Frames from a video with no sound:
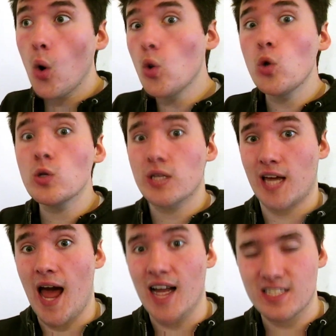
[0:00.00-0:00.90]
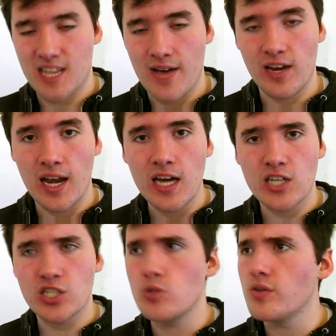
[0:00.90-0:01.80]
all cats have a
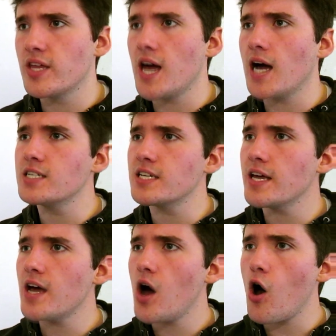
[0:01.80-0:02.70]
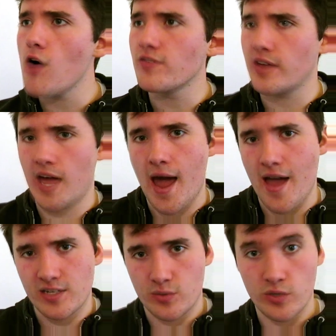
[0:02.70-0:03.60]
link to the idea of
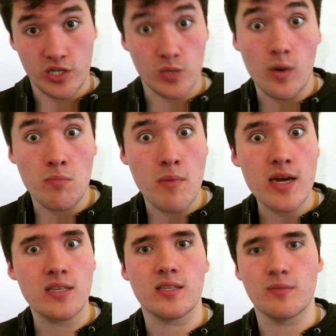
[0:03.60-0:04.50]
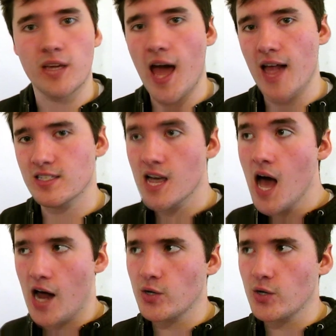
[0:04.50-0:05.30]
cat, which is what makes them cats,